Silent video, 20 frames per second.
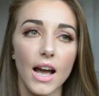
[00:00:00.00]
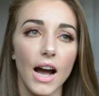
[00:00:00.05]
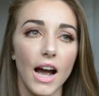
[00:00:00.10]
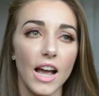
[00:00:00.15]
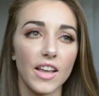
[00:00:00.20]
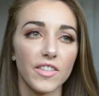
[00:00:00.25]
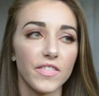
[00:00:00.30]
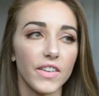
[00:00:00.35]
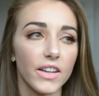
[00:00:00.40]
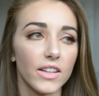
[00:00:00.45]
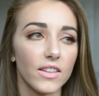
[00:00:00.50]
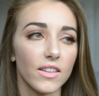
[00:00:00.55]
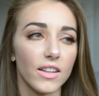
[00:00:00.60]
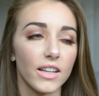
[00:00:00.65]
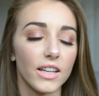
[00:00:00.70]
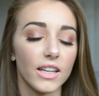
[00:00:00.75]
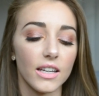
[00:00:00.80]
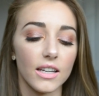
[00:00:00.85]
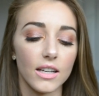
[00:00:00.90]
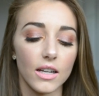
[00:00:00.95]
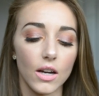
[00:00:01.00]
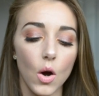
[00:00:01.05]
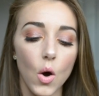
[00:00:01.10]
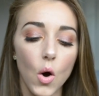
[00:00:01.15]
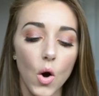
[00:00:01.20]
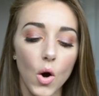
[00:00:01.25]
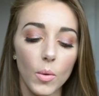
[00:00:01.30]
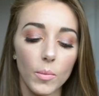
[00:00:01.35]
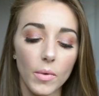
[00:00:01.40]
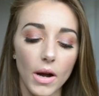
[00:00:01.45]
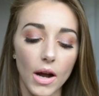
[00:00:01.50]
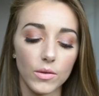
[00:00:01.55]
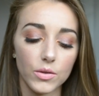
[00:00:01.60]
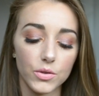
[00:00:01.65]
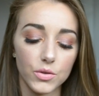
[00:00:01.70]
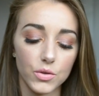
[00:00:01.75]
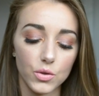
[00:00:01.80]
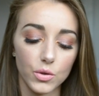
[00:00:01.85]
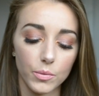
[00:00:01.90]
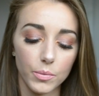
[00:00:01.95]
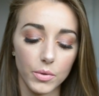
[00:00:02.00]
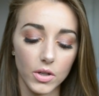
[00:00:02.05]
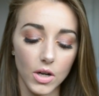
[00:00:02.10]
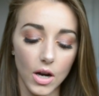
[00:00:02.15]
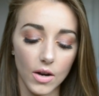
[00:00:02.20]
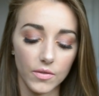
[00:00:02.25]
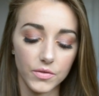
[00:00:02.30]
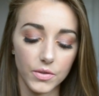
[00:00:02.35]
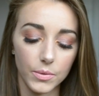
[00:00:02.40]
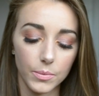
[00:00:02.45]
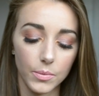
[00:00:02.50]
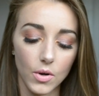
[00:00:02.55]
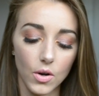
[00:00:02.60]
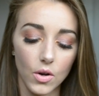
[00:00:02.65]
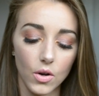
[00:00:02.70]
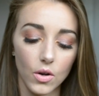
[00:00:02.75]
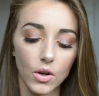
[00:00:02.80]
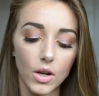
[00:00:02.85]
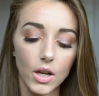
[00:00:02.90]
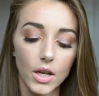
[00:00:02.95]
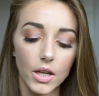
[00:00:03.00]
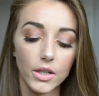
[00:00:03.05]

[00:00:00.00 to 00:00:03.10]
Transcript: I felt like home. I was super comfortable.